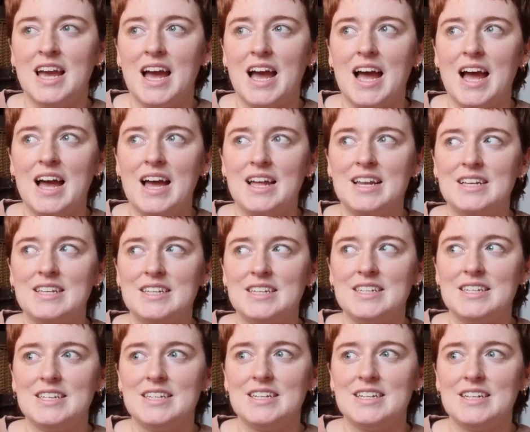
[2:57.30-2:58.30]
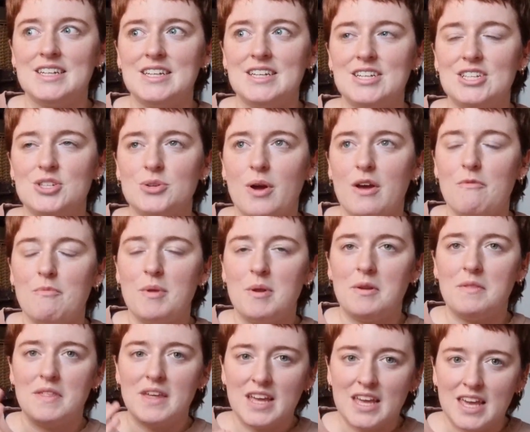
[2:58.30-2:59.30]
And so I've
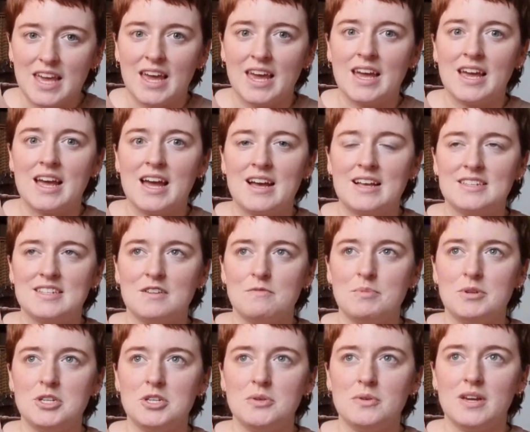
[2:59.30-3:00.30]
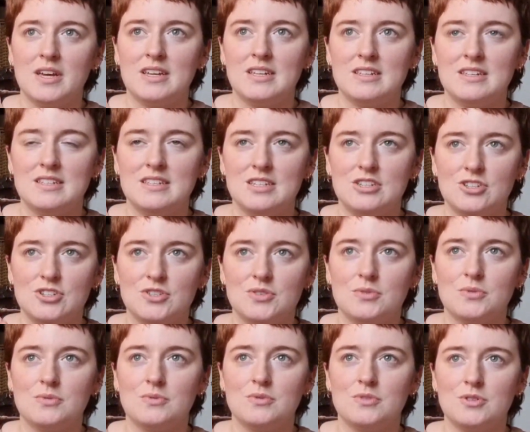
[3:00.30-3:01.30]
been thinking, as I've been doing a
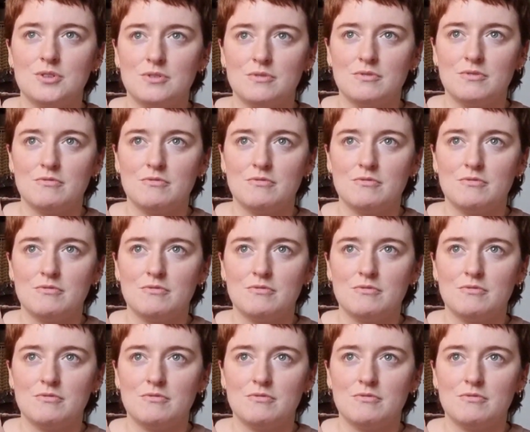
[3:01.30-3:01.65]
digital sort of